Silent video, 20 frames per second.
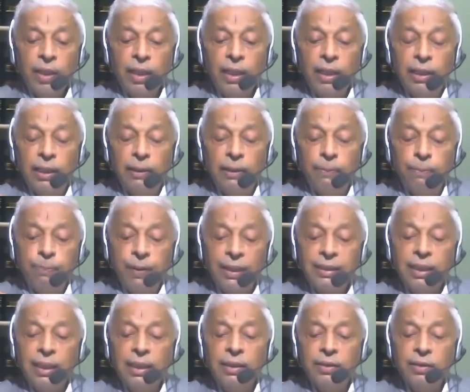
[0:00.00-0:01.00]
in the
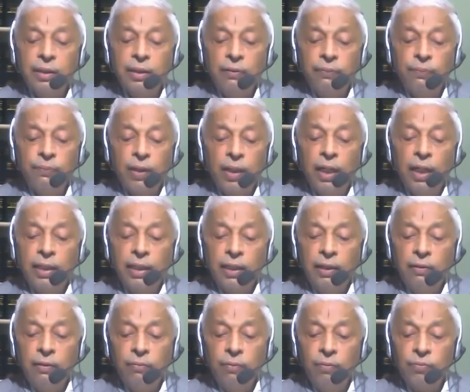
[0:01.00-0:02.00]
presence of
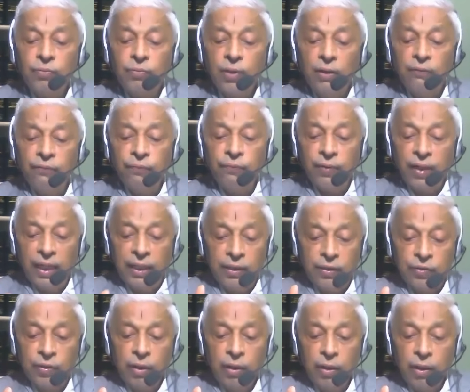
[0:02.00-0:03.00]
relatives and
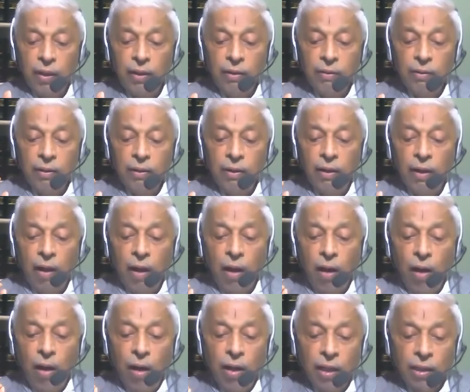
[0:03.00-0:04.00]
friends or
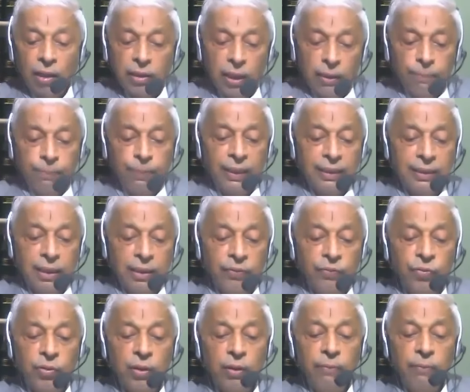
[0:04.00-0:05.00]
other
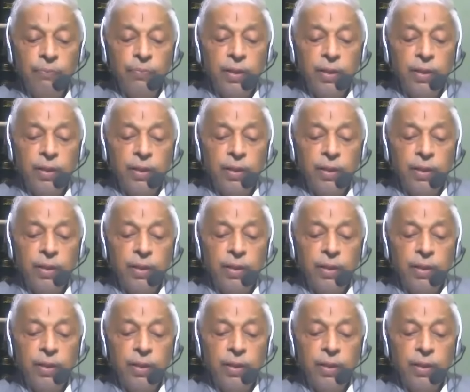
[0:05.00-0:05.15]
persons,